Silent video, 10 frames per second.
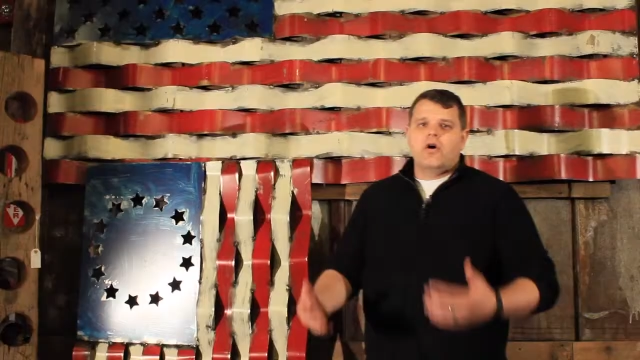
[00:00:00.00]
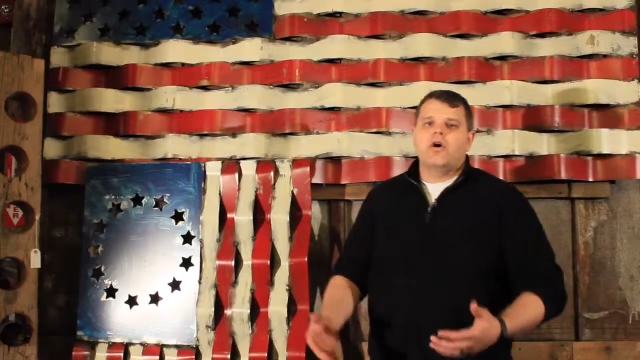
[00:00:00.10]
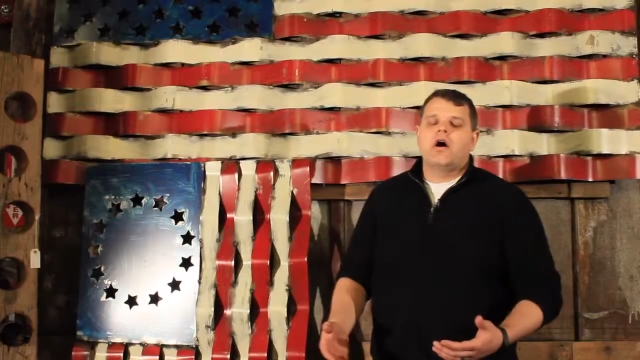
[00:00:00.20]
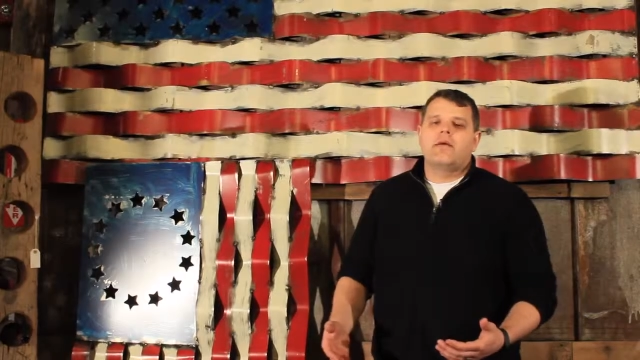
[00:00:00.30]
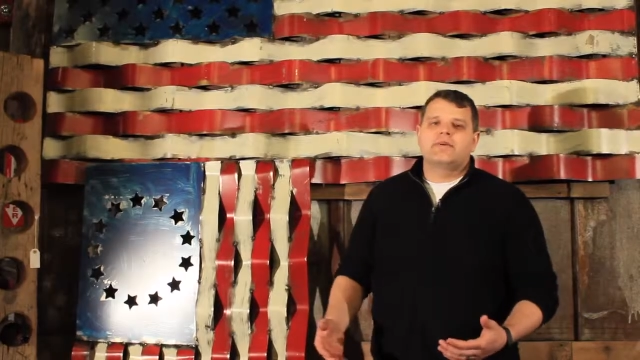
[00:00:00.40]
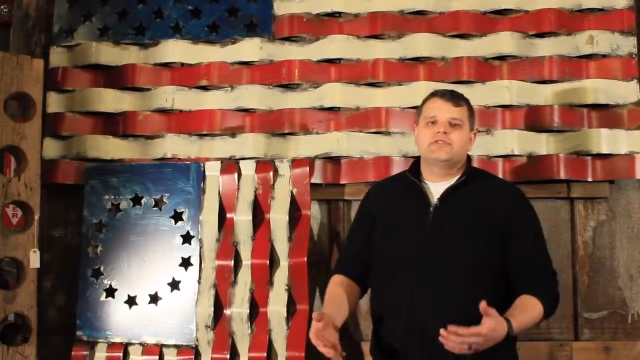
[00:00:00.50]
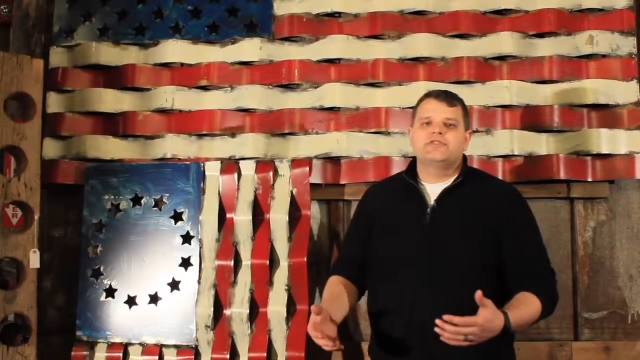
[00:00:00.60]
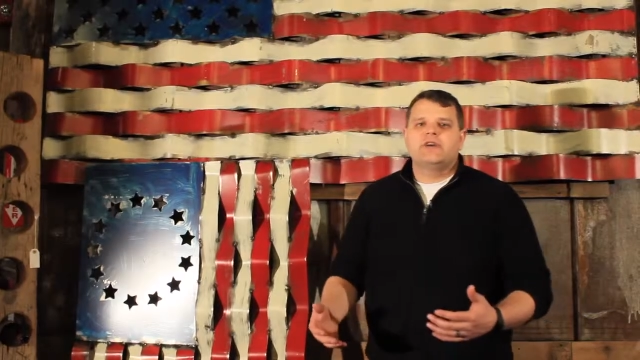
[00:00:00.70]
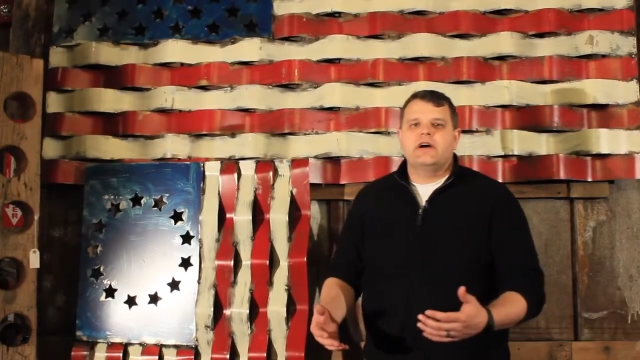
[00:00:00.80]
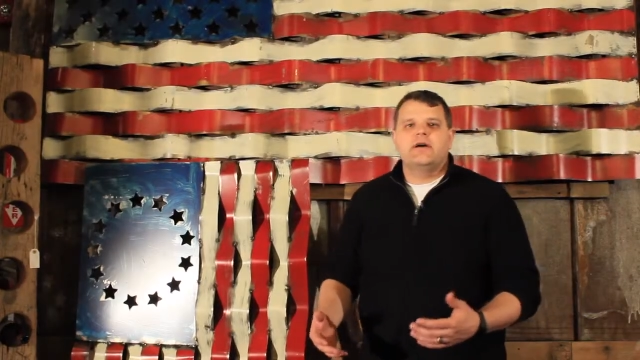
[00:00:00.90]
our
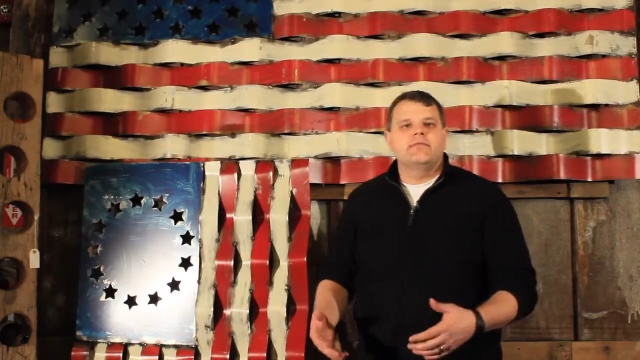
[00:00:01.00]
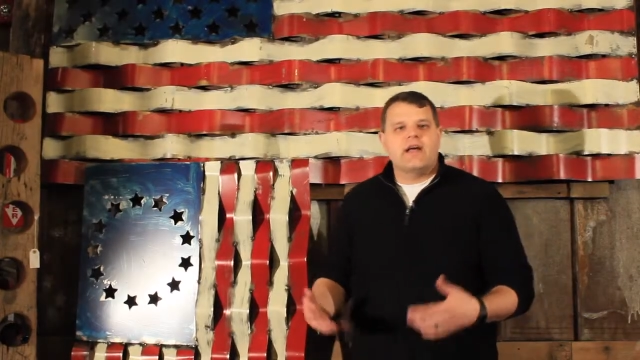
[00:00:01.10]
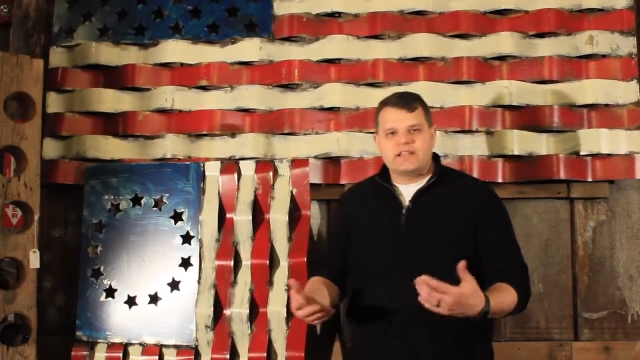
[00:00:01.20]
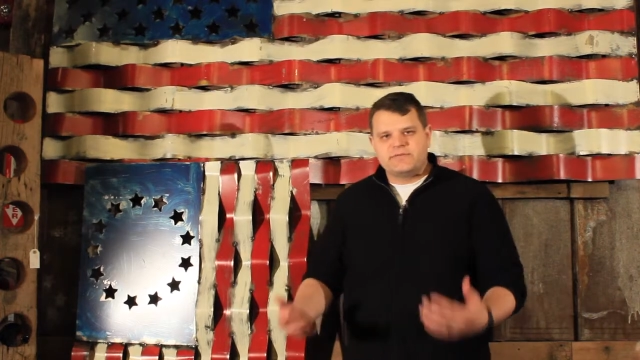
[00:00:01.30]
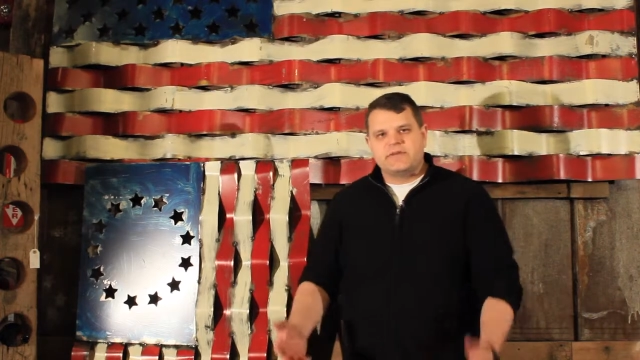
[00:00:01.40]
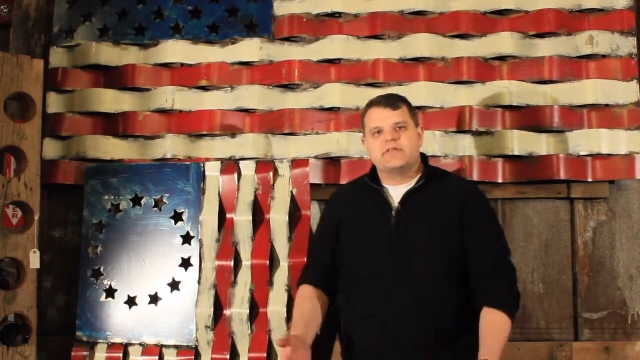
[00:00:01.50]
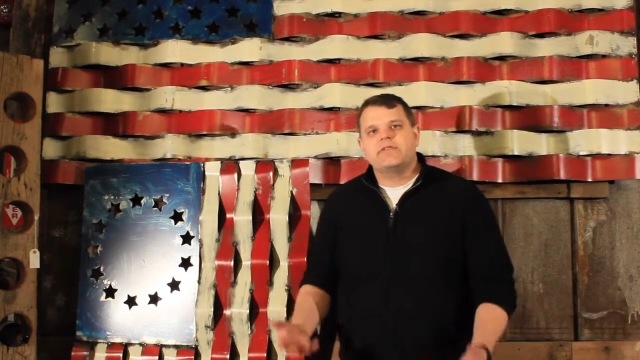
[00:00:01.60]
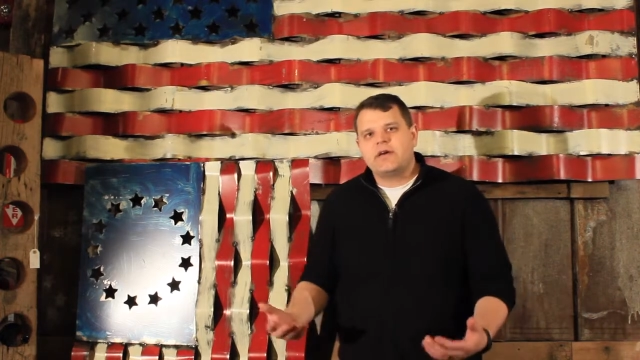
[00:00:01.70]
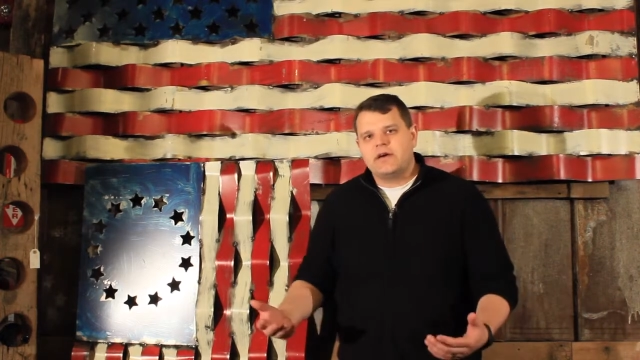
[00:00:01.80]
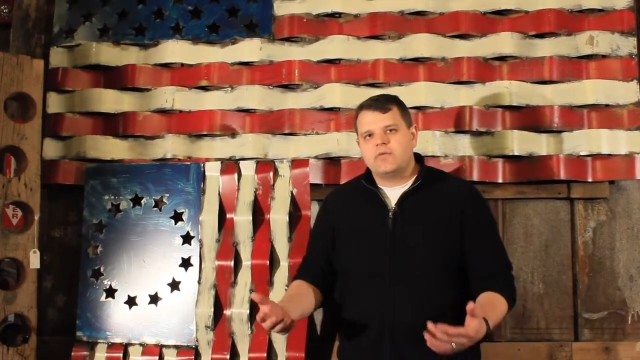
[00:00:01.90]
Amish
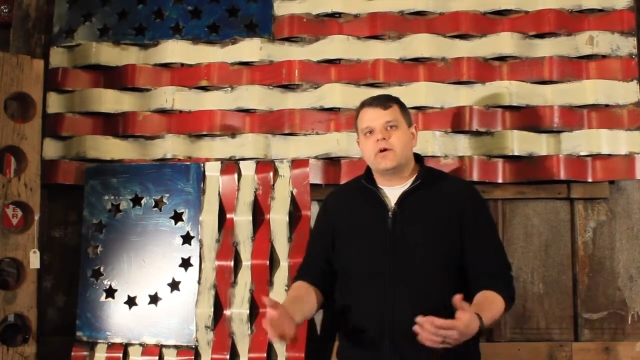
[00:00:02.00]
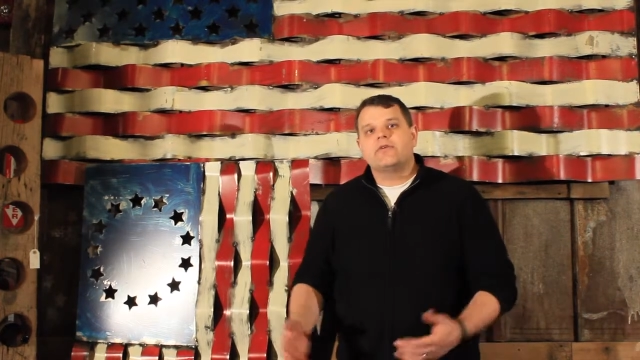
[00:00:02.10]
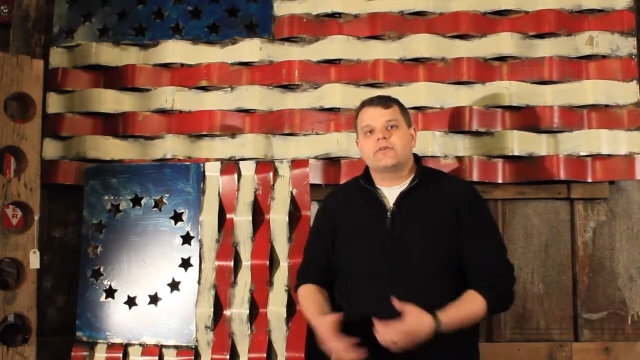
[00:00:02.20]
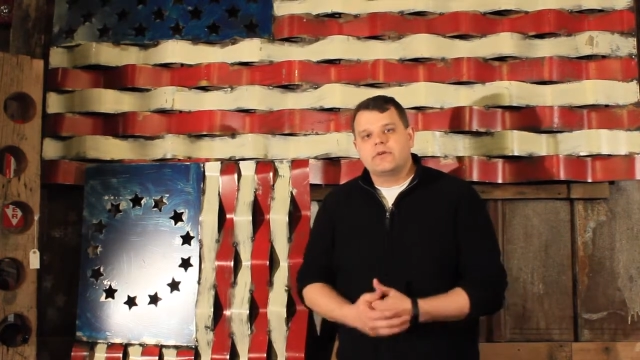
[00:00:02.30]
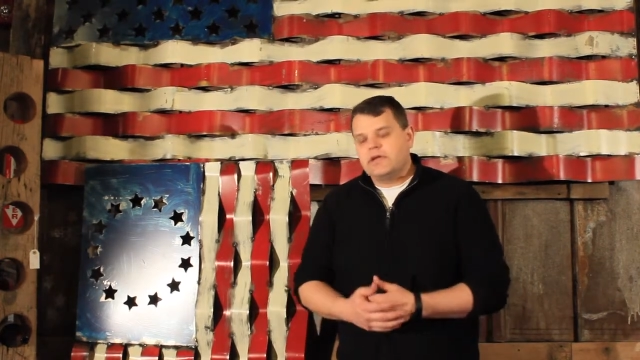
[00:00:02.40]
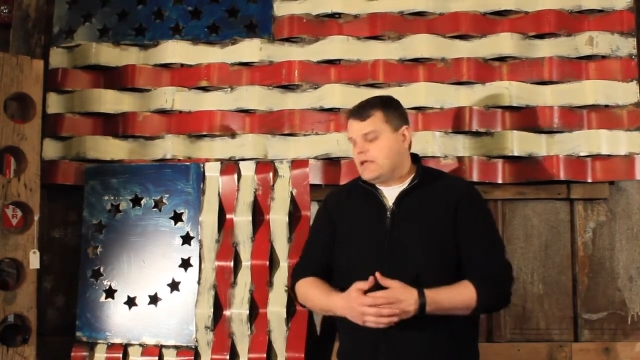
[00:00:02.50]
blacksmith welder.